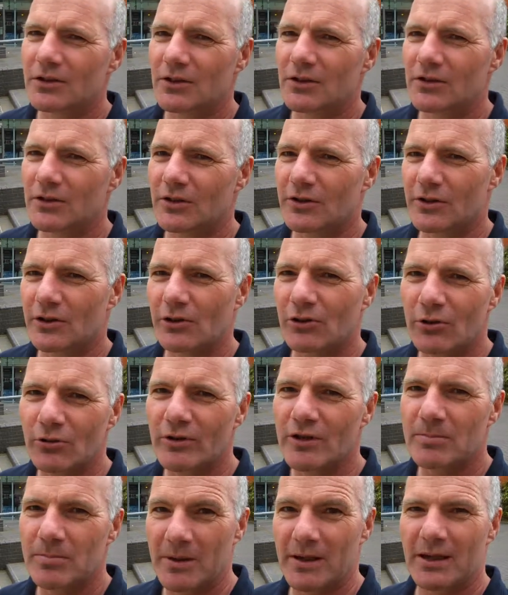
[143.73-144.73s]
that the
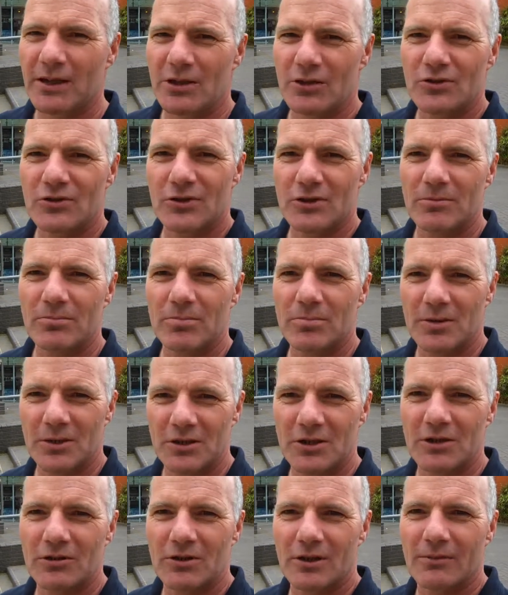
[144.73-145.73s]
law is being used to
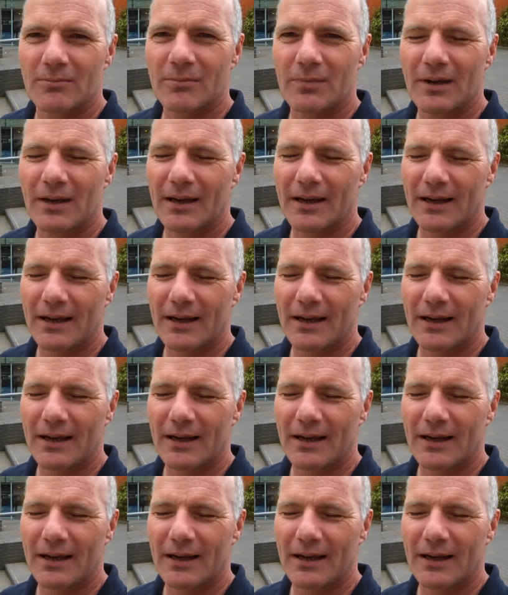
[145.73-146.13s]
pursue them.